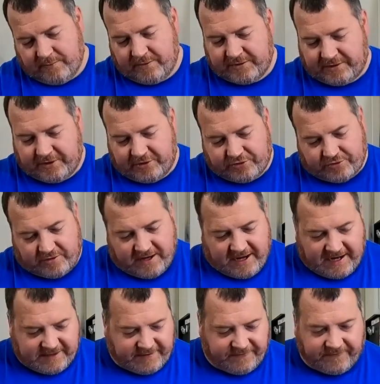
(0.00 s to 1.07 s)
we're just going to
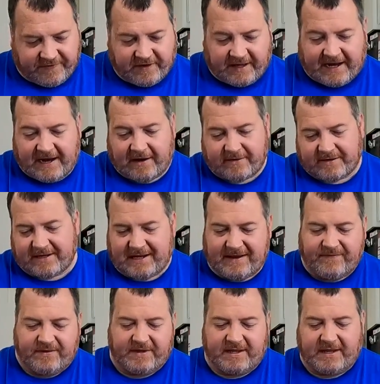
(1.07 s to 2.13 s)
try to fill out
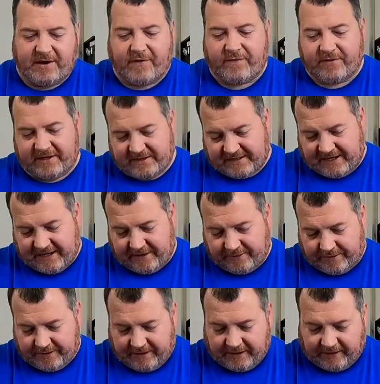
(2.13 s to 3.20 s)
evenly over the entire
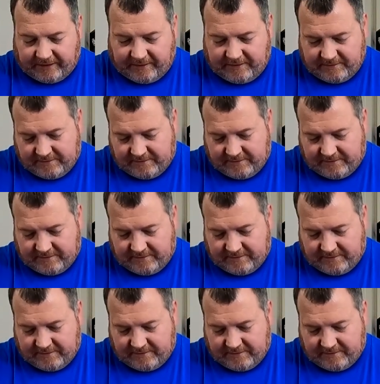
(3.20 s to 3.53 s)
thing.